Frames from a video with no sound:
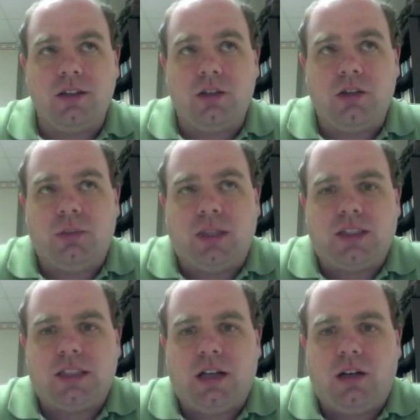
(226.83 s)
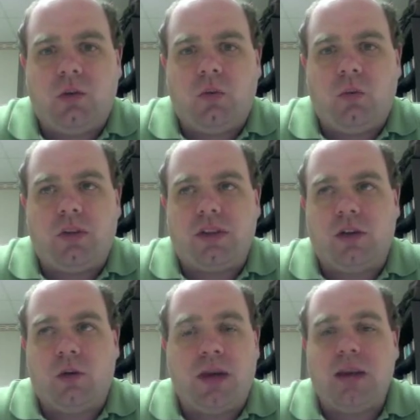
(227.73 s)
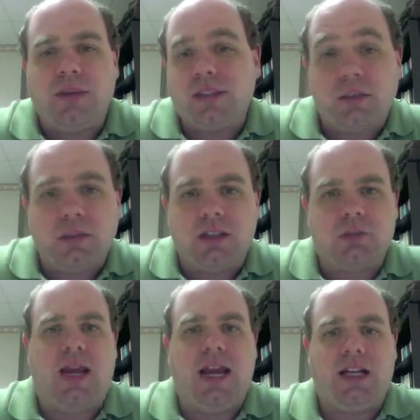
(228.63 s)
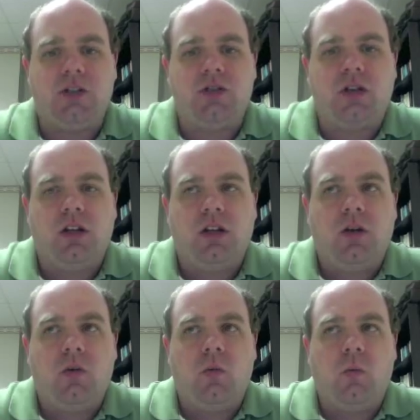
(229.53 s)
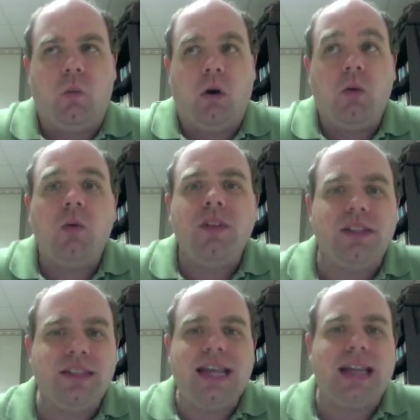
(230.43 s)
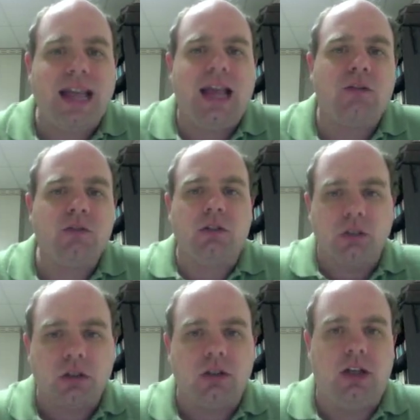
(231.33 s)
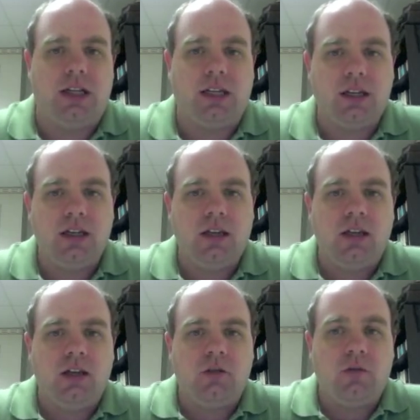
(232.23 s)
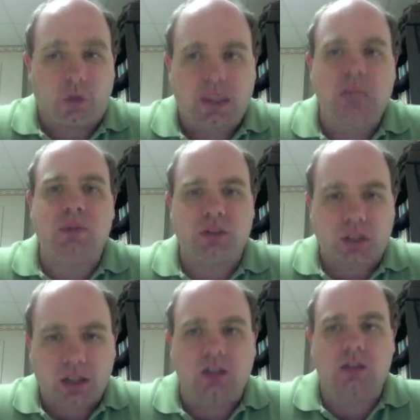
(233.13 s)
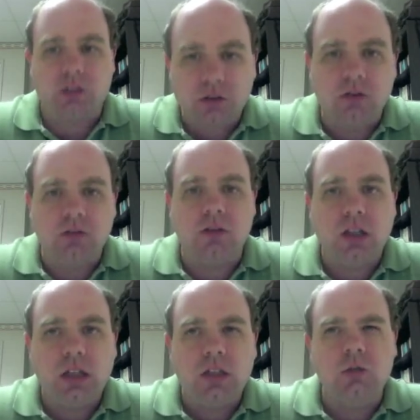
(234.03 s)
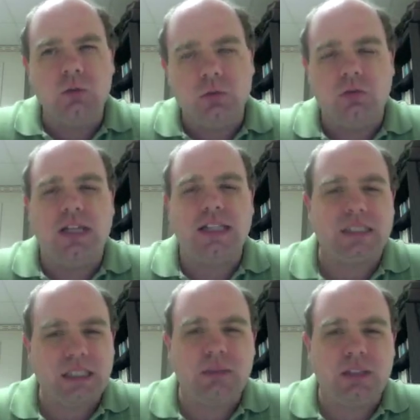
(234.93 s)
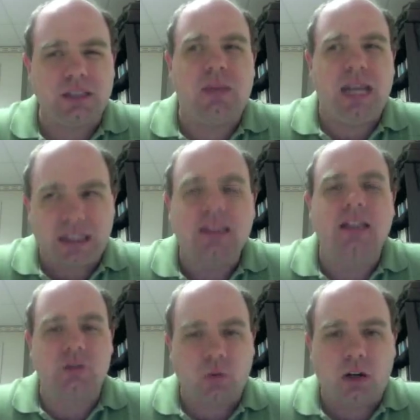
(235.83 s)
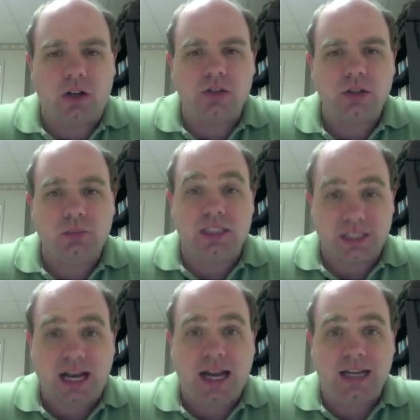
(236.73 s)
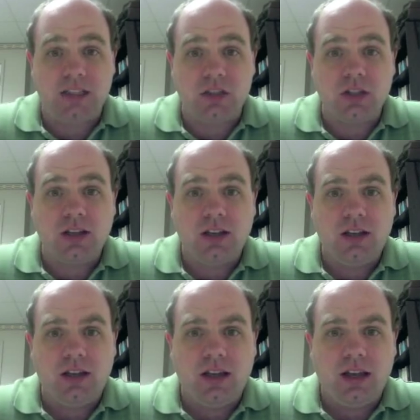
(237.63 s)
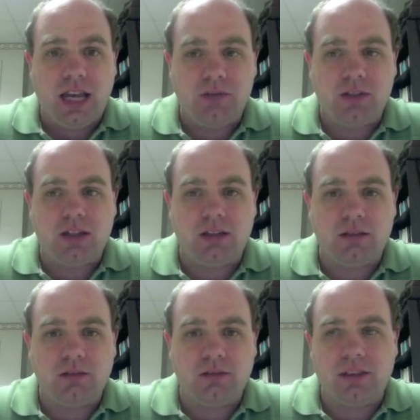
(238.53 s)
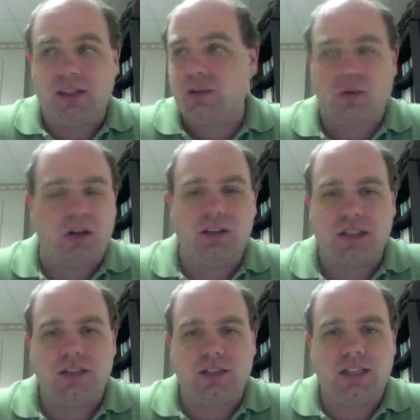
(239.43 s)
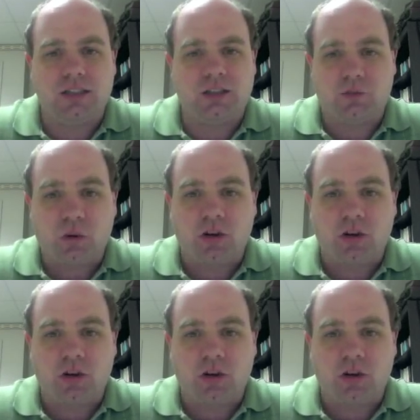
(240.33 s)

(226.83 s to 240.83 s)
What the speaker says: you might say with the Obama stimulus package, what would the data have to look like for people to conclude, ooh, that stimulus made things worse, besides having the so-called consensus